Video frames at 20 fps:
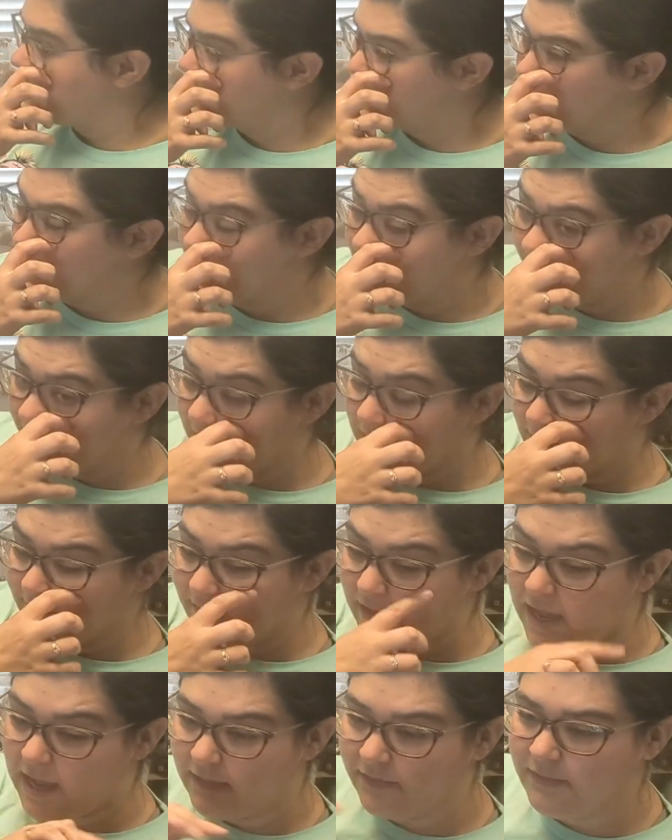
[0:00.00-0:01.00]
stuff that I've
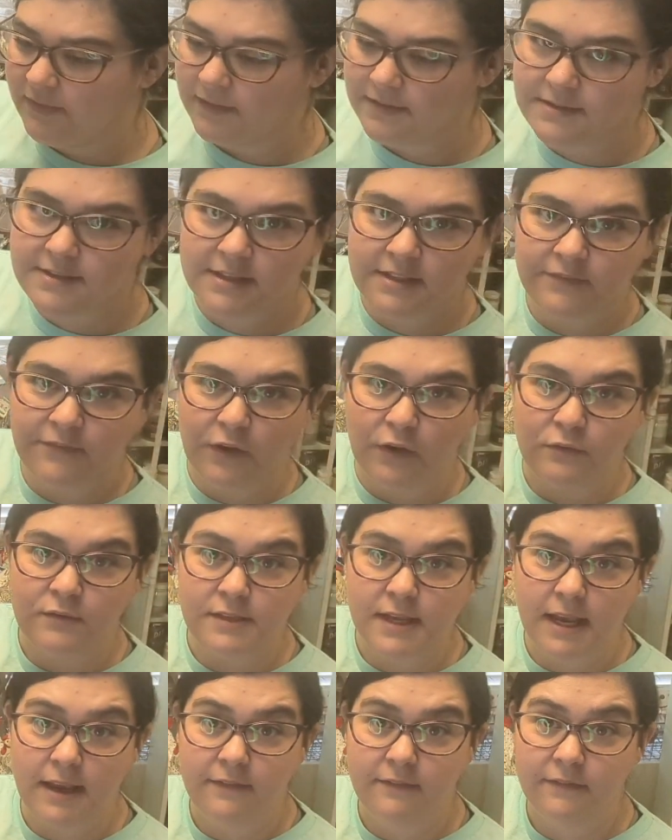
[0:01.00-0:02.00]
got that's food
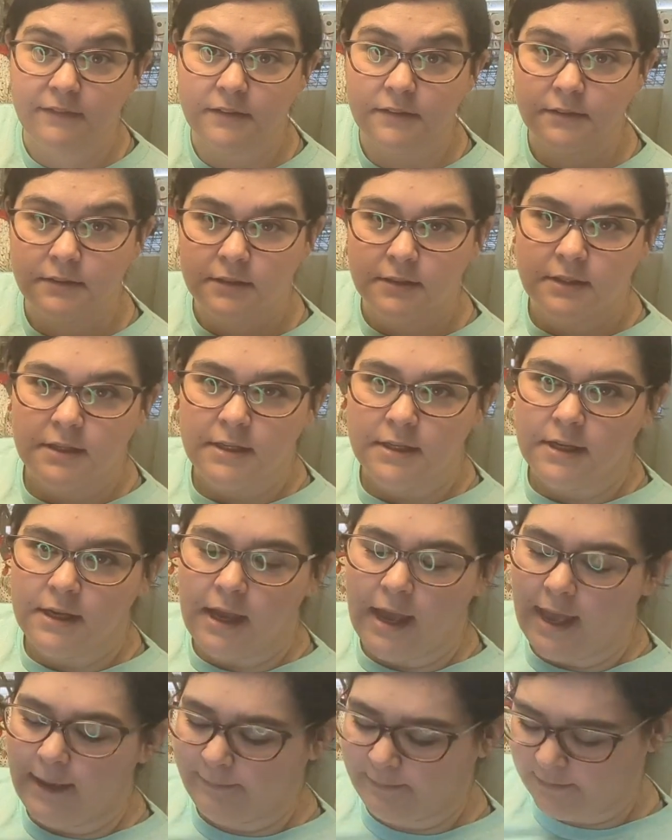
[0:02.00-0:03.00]
safe.
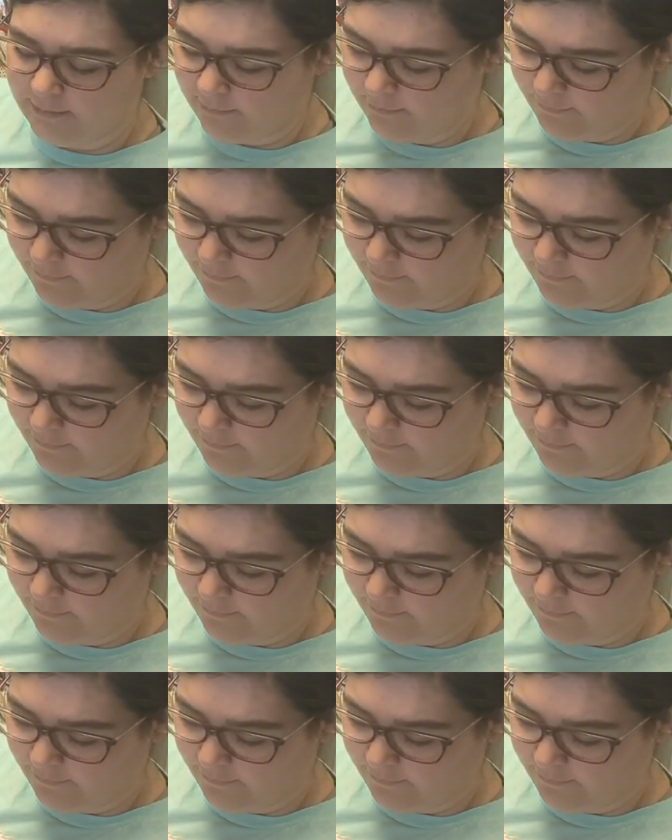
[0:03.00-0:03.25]
I absolutely